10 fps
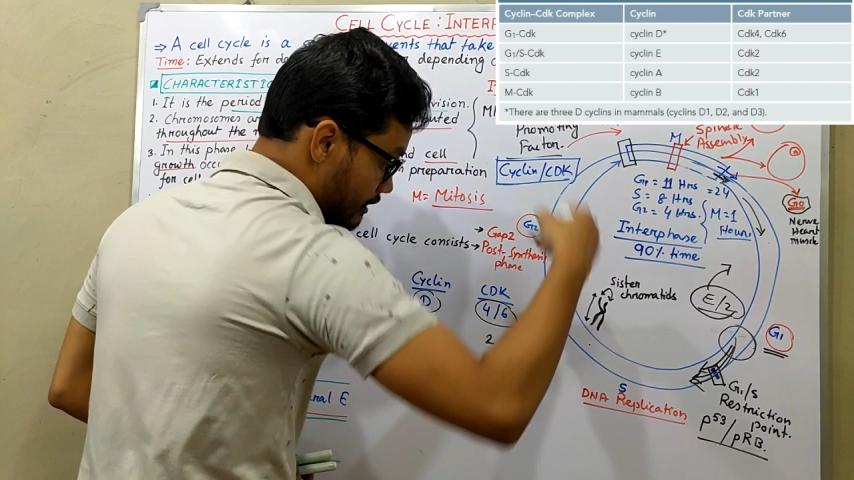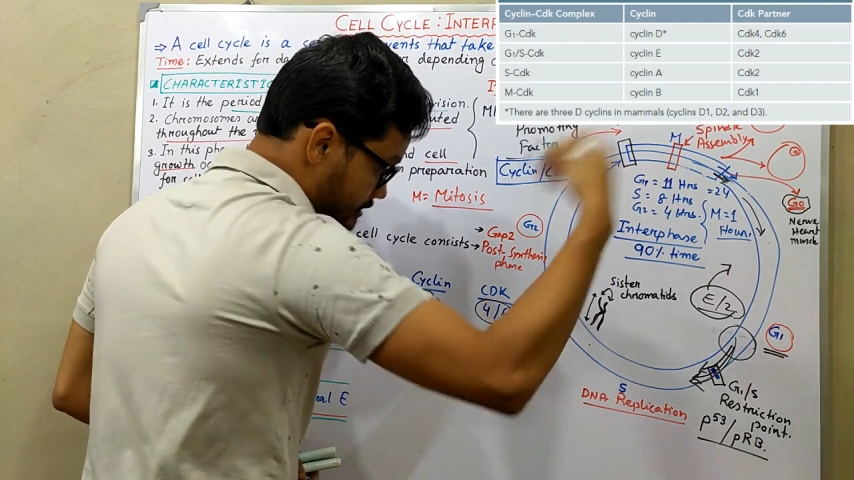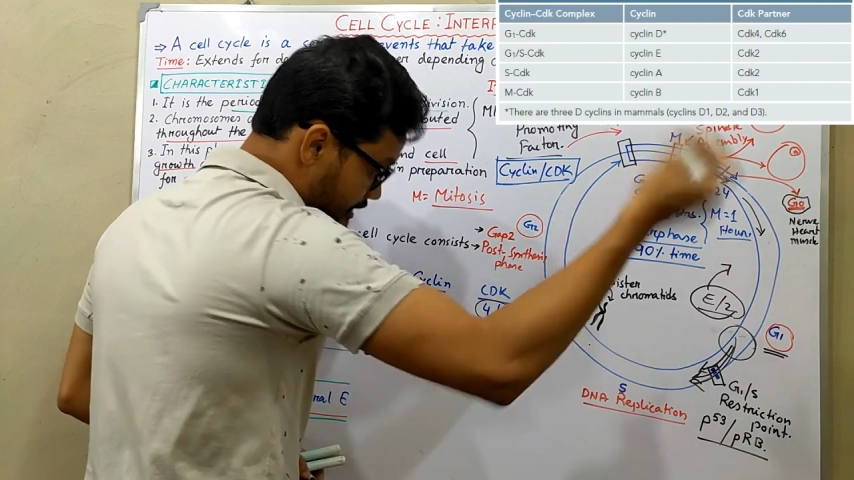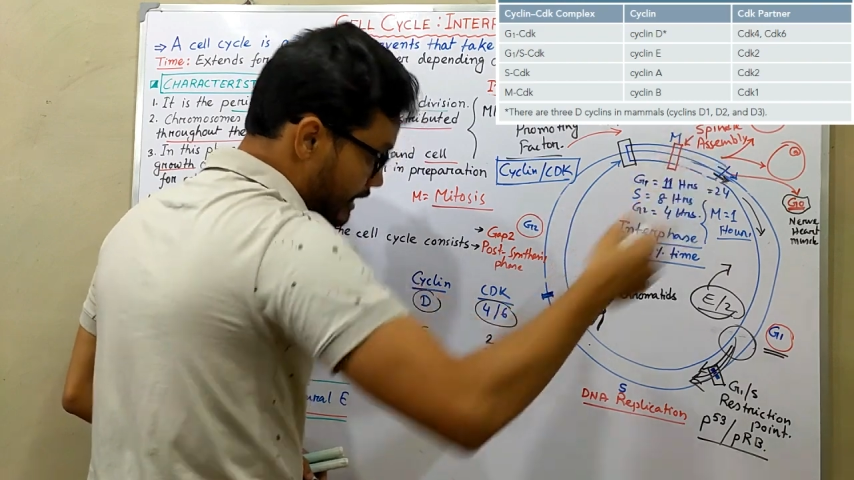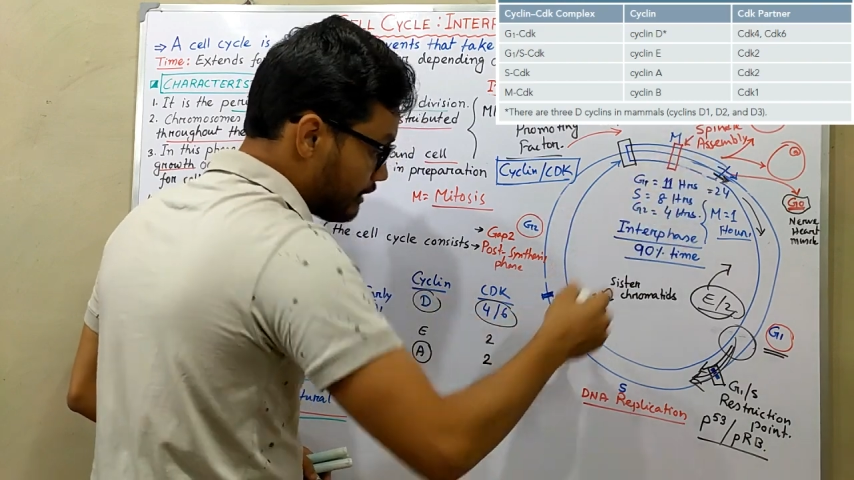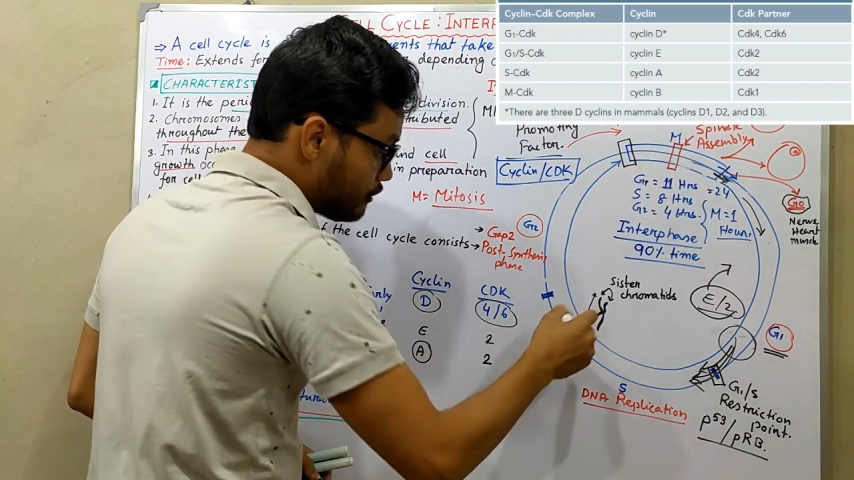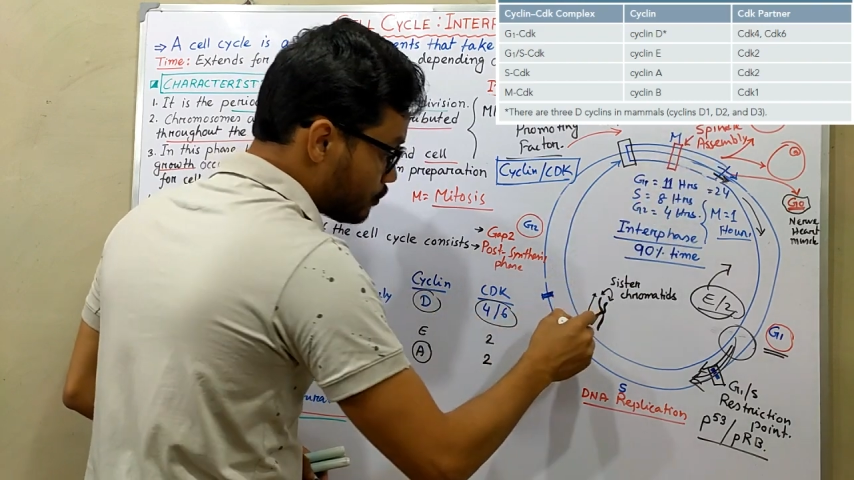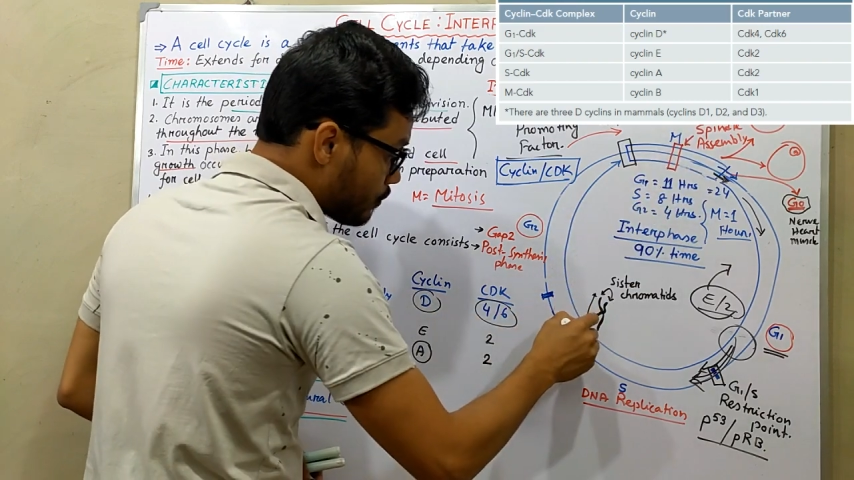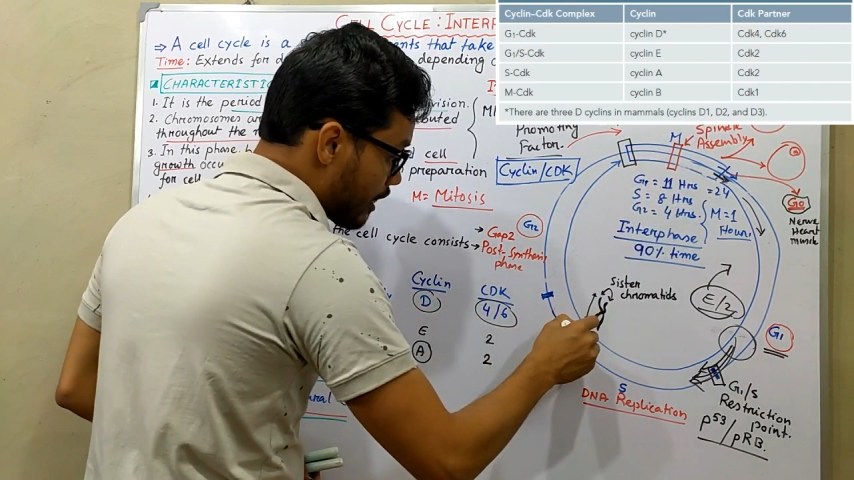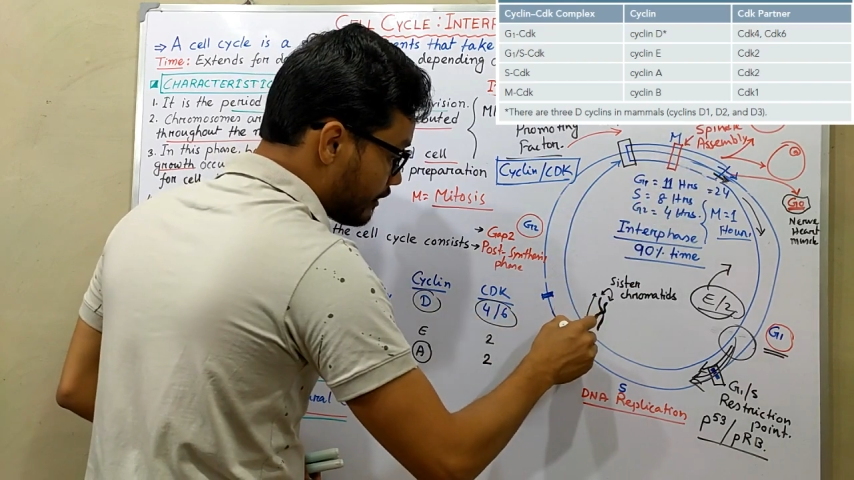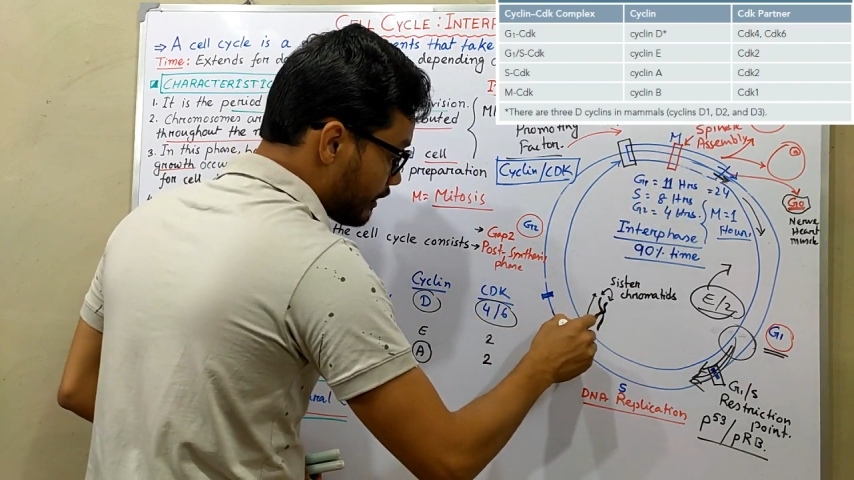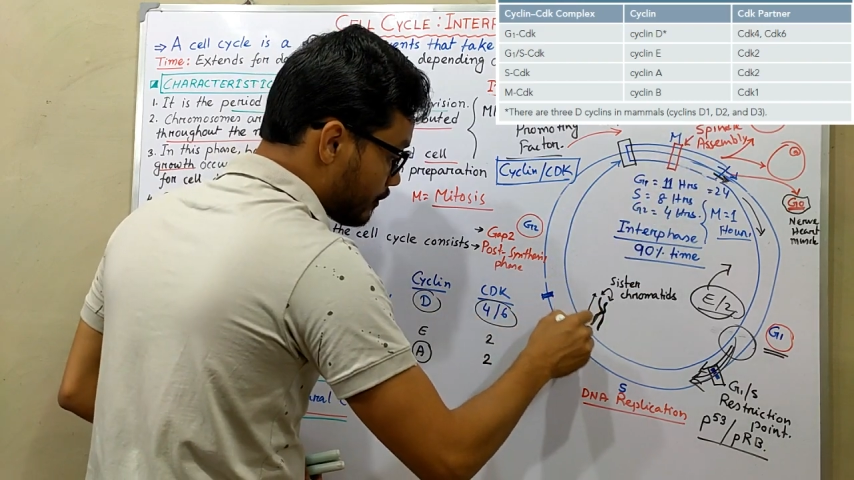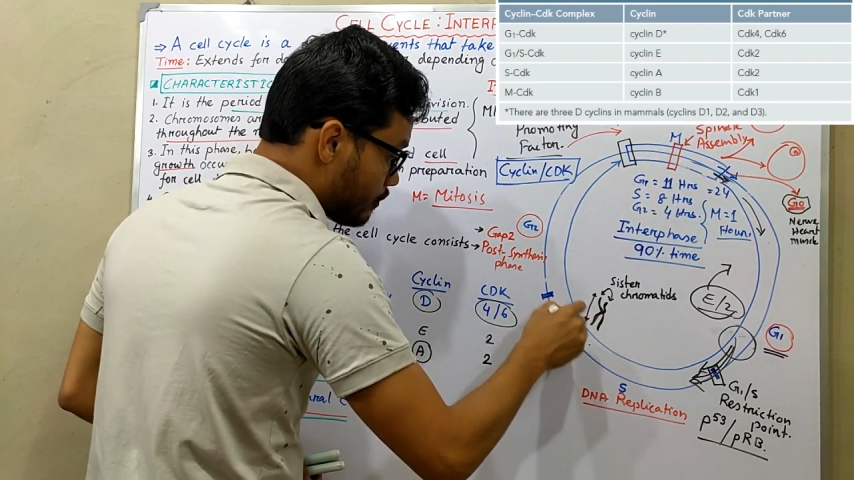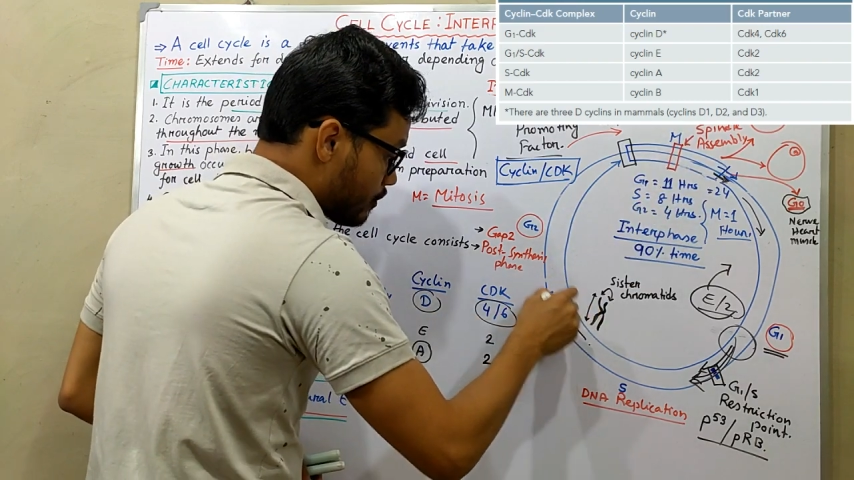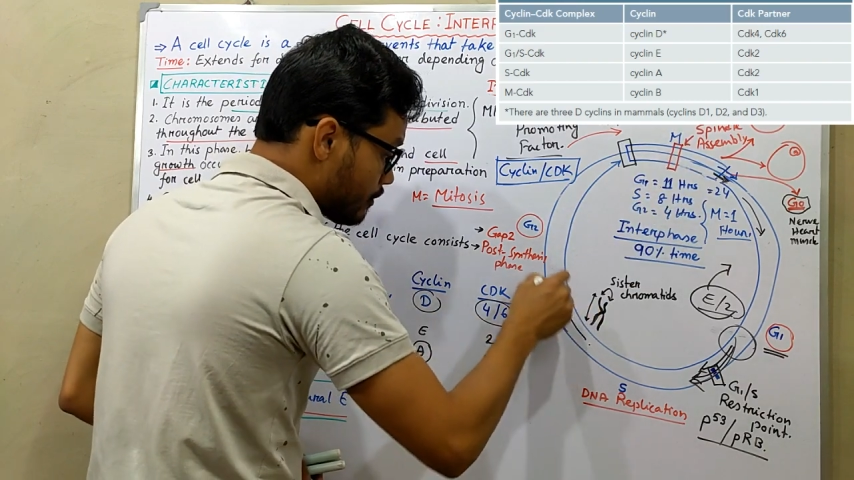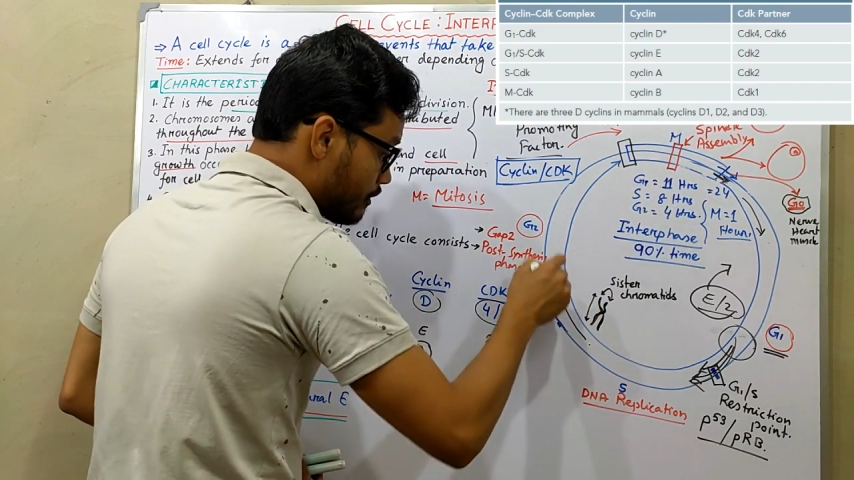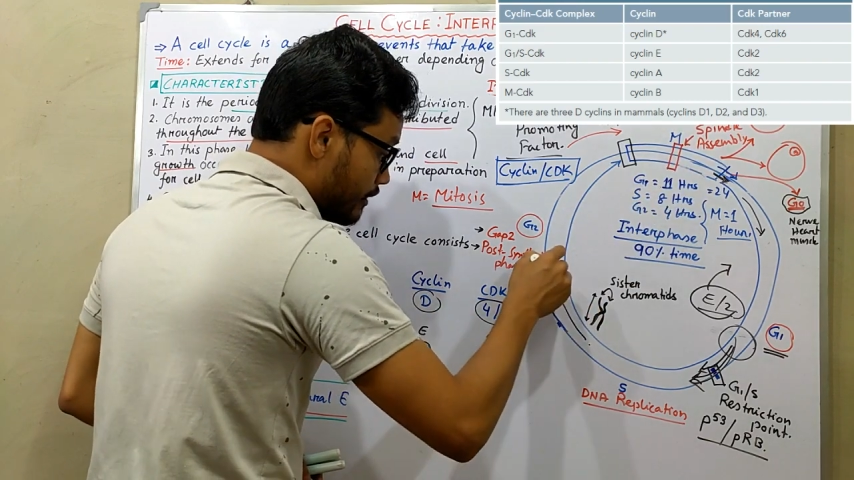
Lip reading: cell to undergo